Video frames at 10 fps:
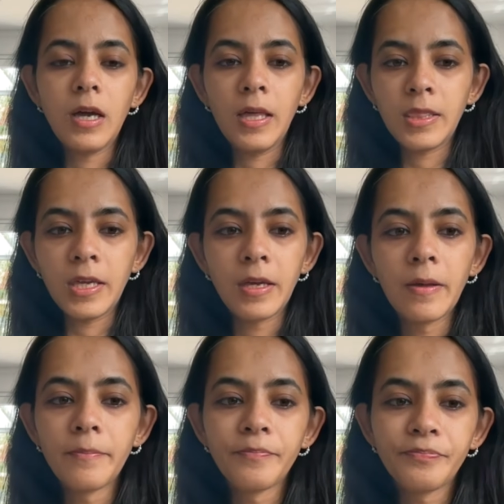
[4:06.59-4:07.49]
I think.
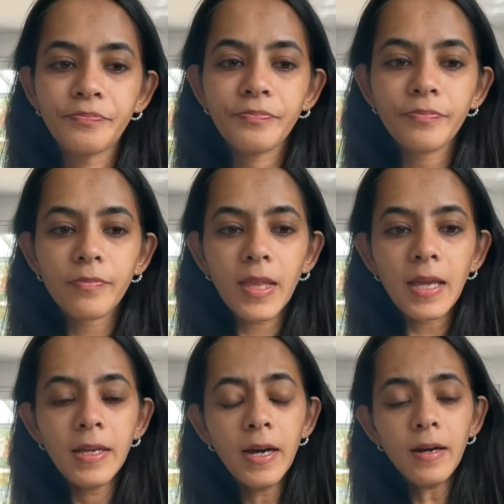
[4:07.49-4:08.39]

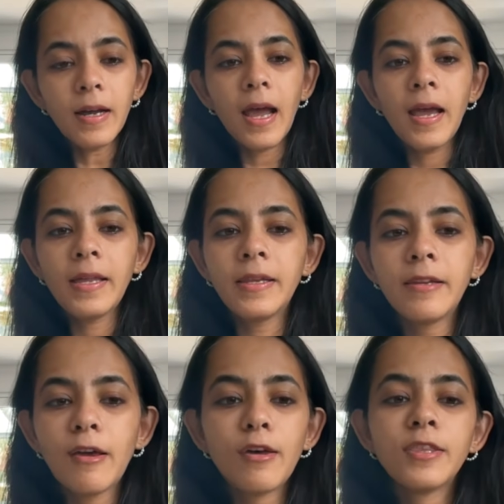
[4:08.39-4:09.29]
Yeah,
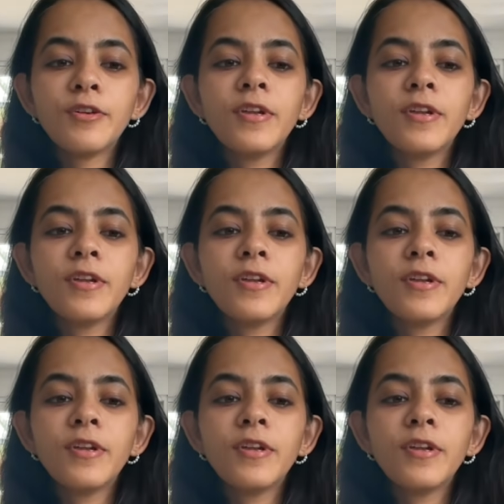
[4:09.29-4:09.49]
and the